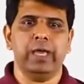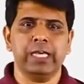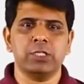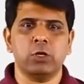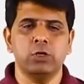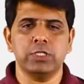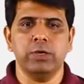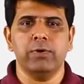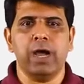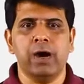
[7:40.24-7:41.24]

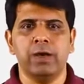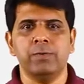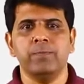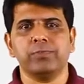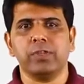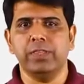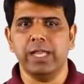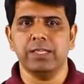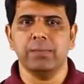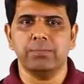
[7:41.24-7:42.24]
exclusive or,
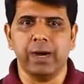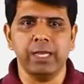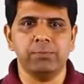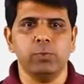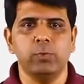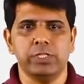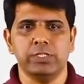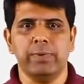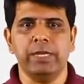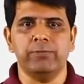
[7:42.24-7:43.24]
there is a pipe which
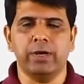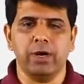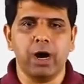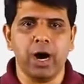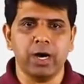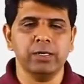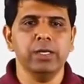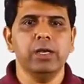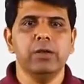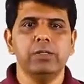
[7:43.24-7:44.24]
is meant for
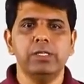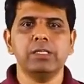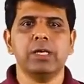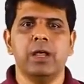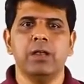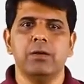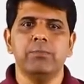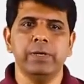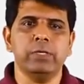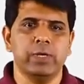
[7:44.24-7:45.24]
or. These are all
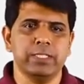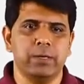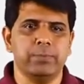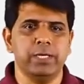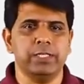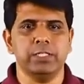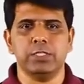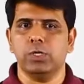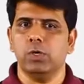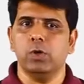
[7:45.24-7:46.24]
bitwise
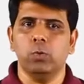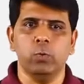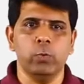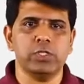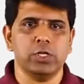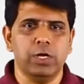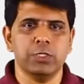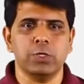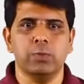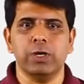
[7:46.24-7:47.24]
operators which
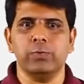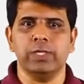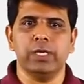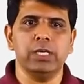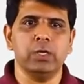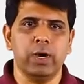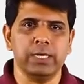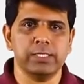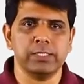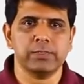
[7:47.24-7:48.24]
also work with the
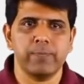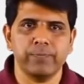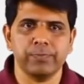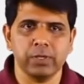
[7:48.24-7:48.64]
equalities.